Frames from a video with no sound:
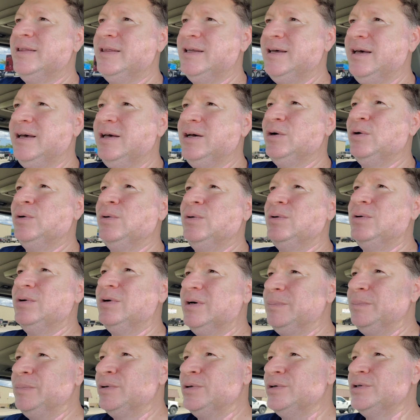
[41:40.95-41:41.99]
thing
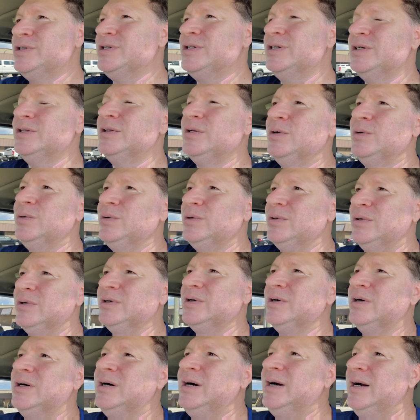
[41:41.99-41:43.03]
or a person
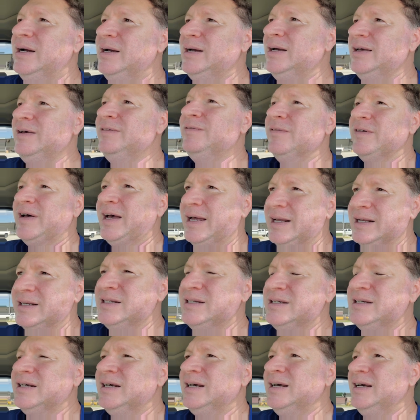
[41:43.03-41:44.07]
or
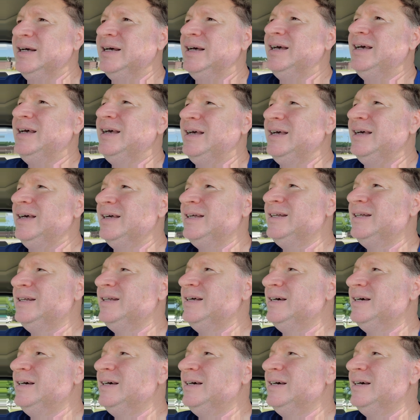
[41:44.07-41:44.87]
event. And